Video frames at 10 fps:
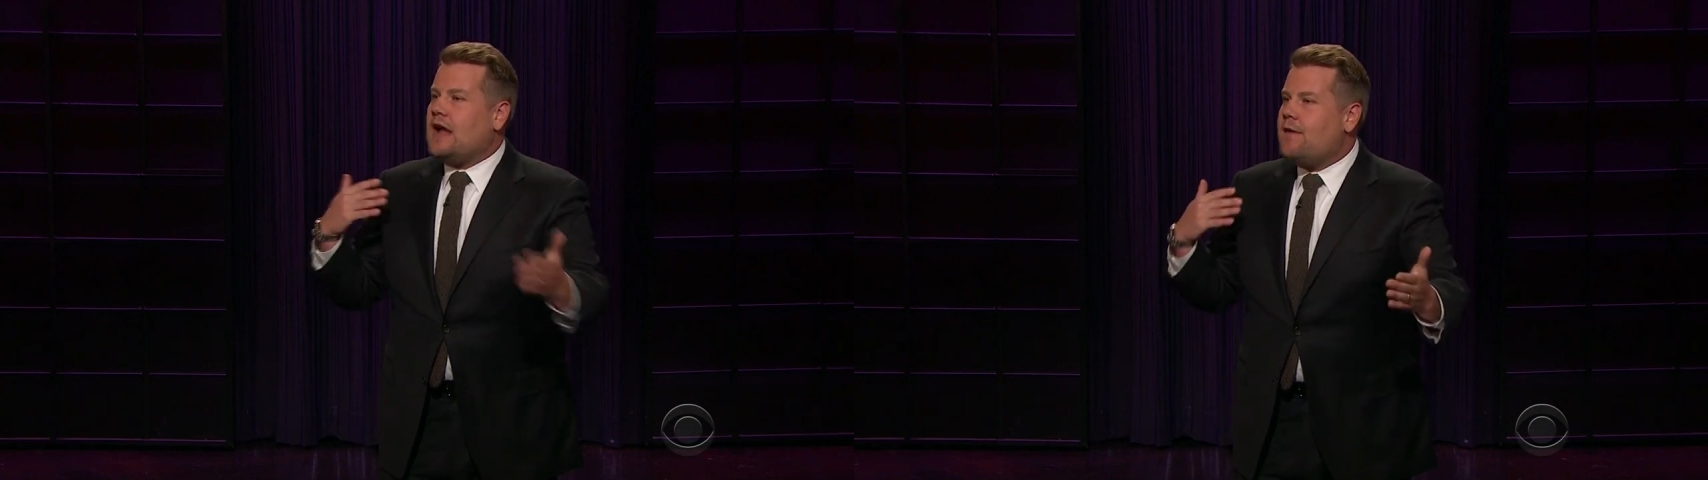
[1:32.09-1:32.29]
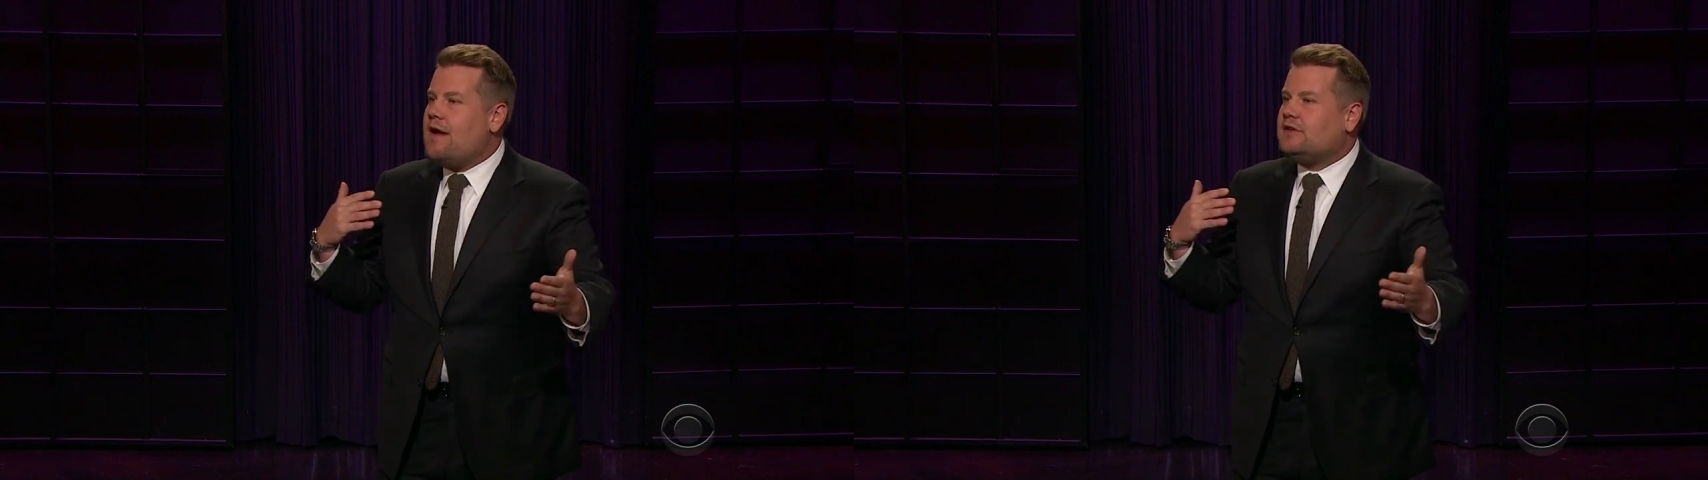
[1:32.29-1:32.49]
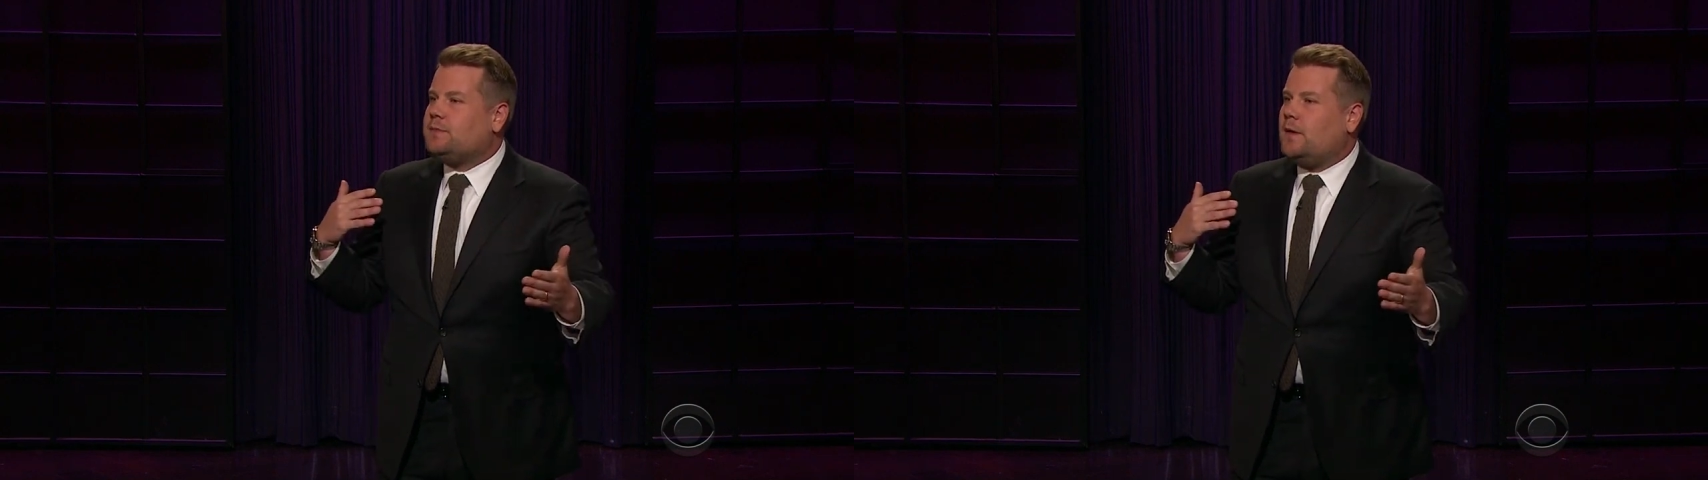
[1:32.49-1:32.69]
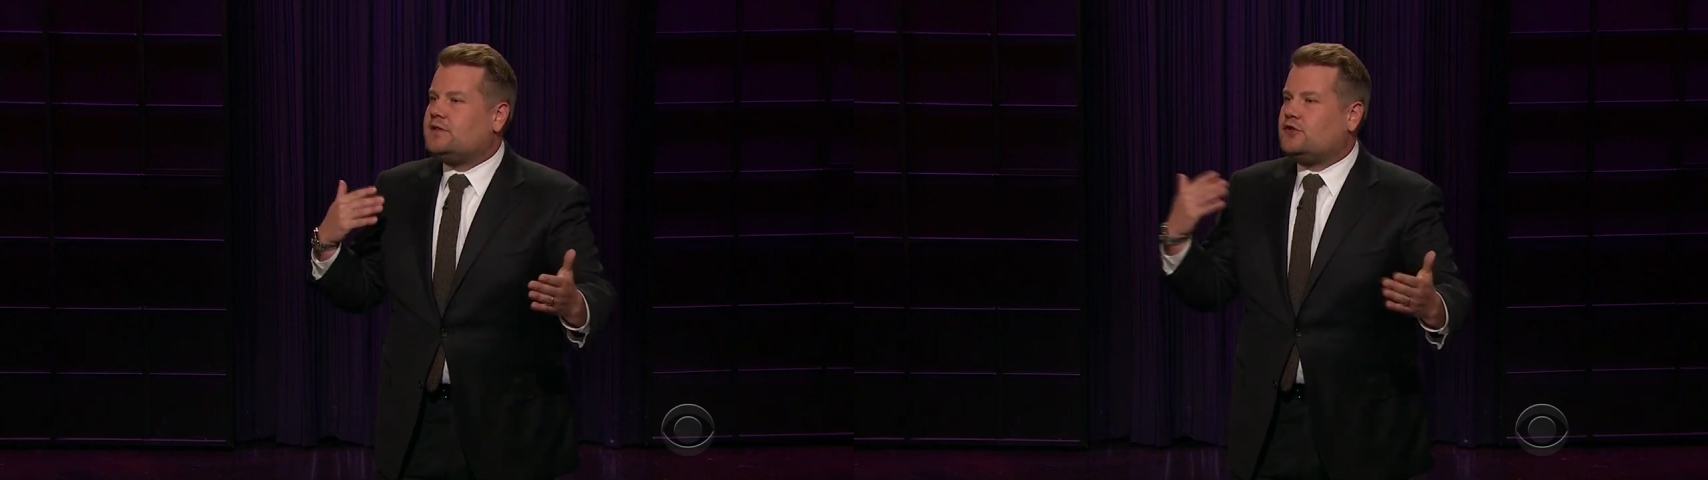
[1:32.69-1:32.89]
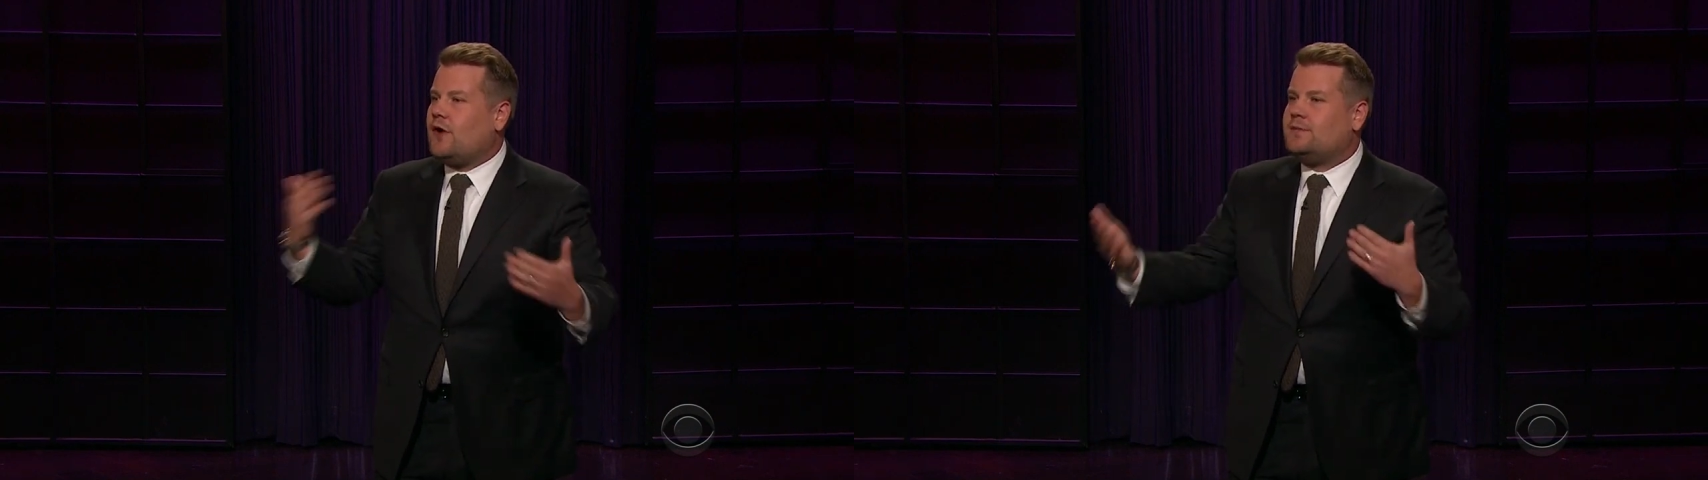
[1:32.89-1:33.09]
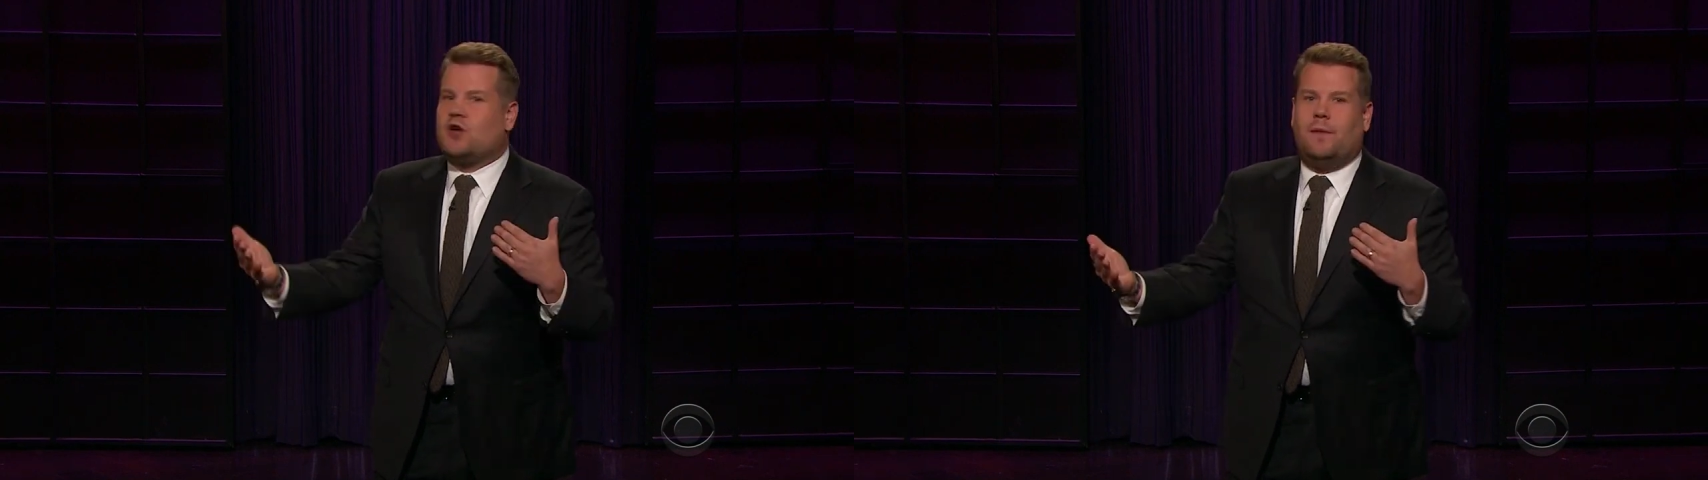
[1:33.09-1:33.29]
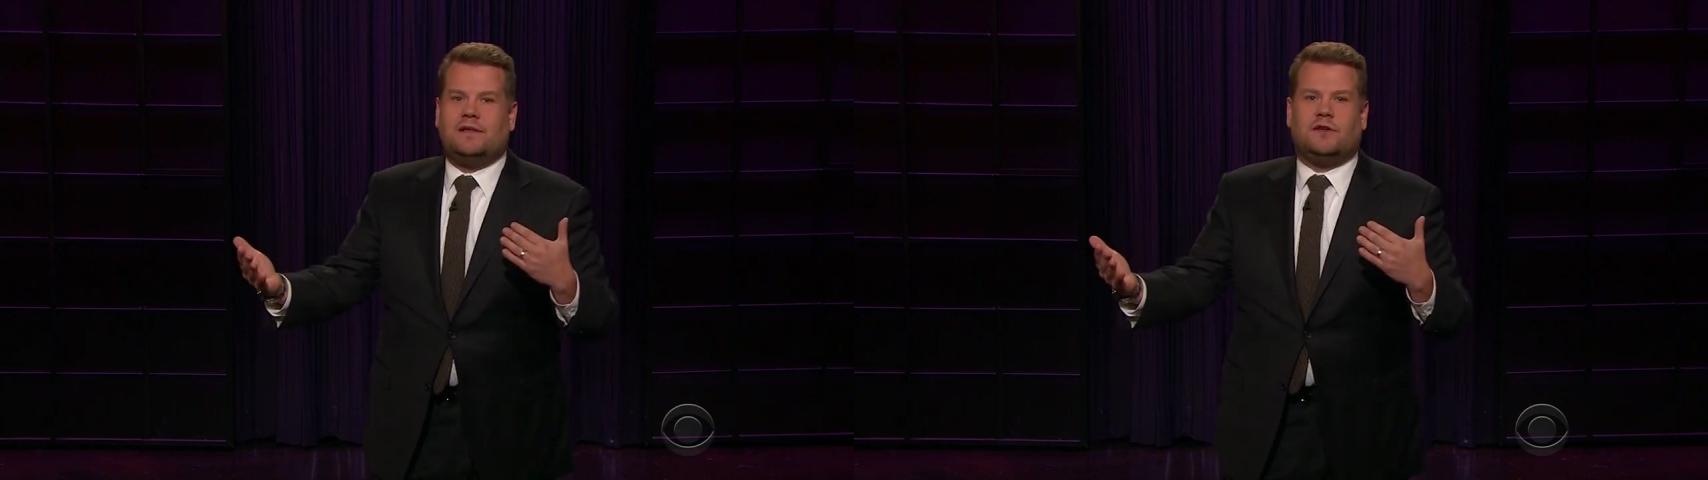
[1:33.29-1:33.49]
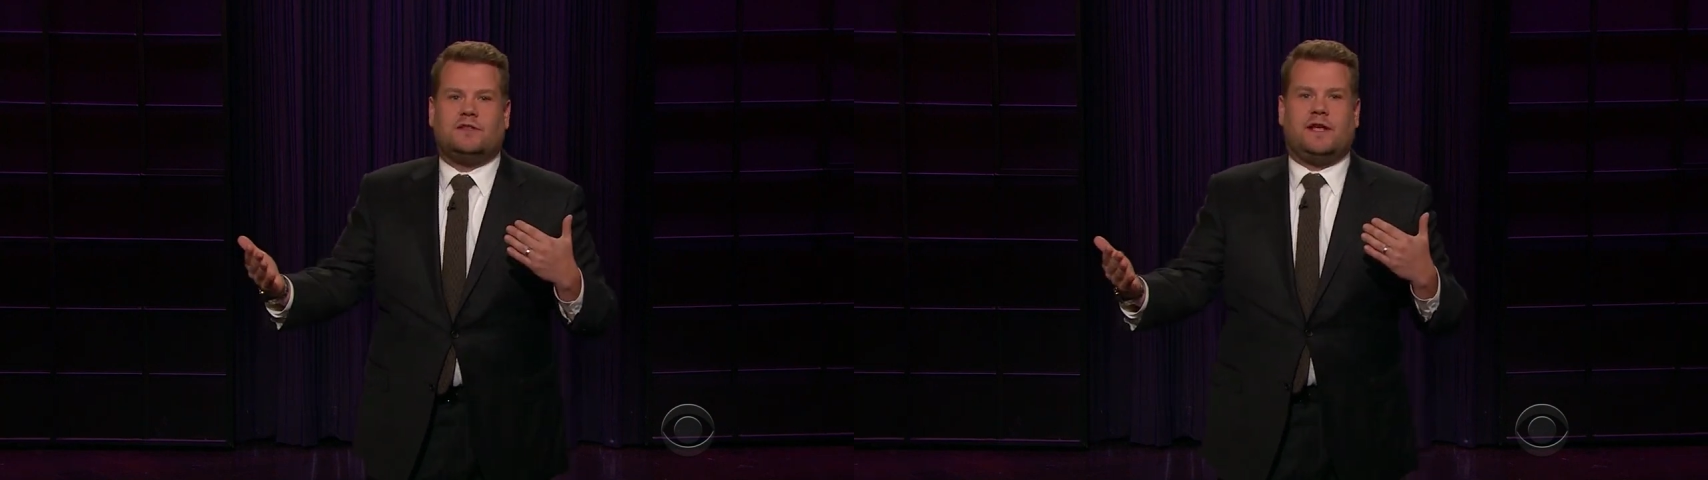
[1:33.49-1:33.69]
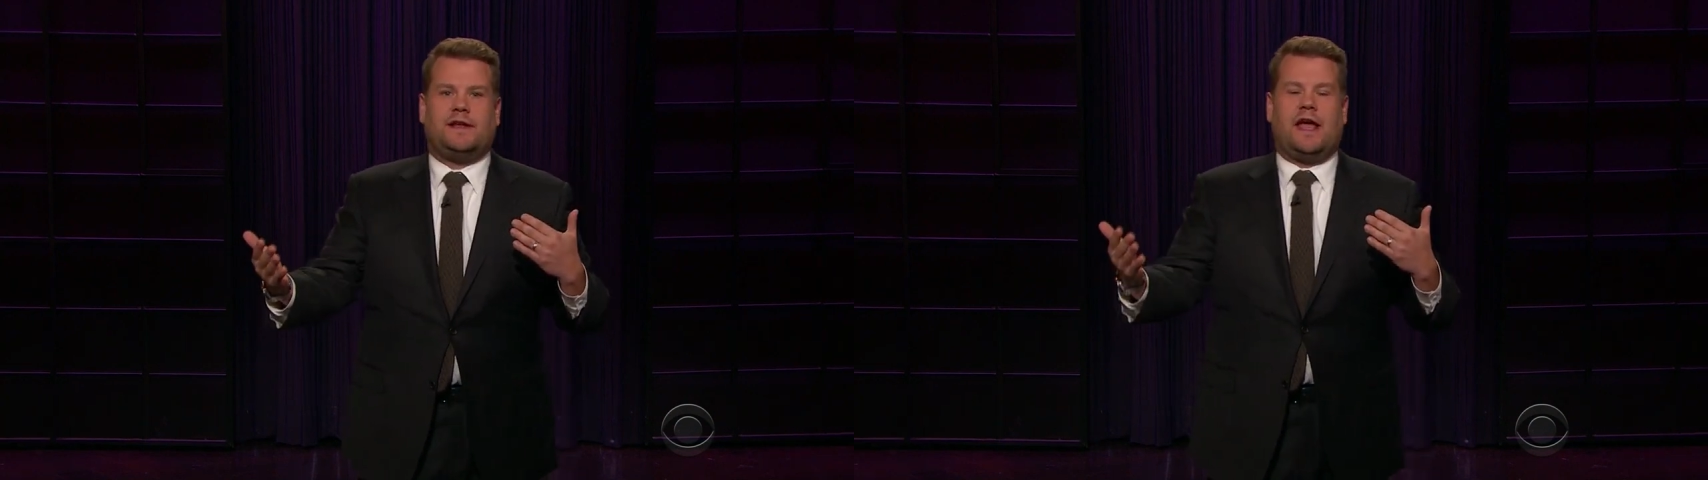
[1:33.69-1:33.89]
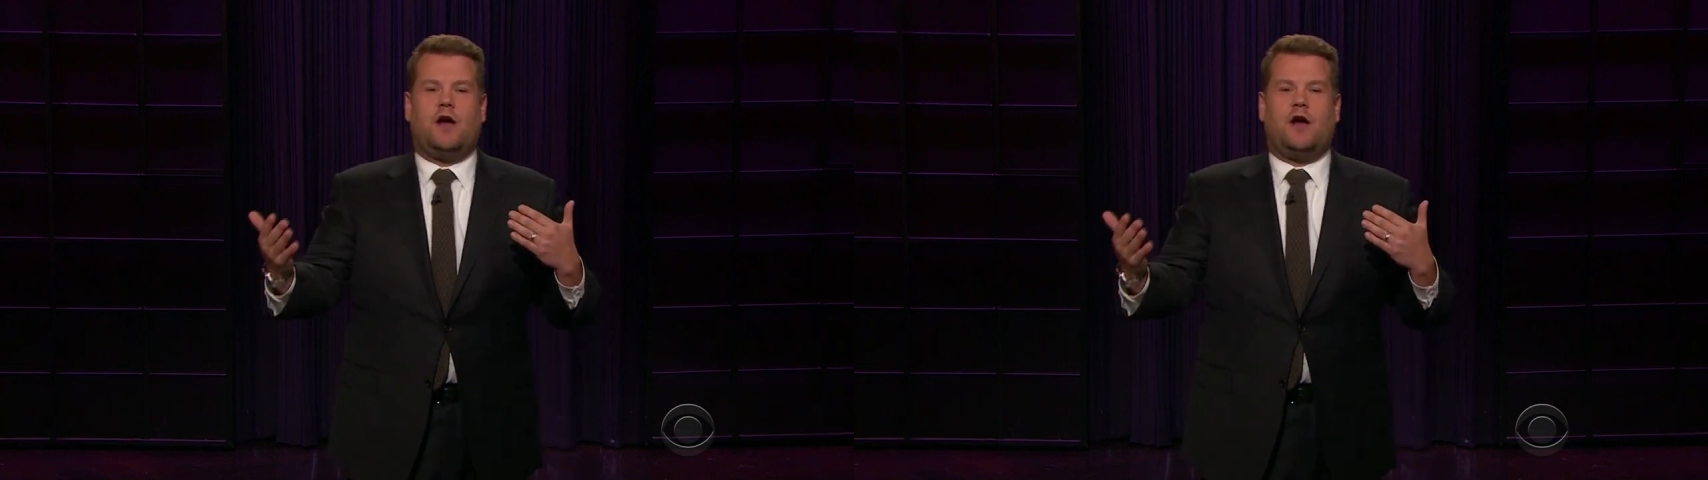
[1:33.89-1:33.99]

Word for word: direct response to Trump's comments on Sunday,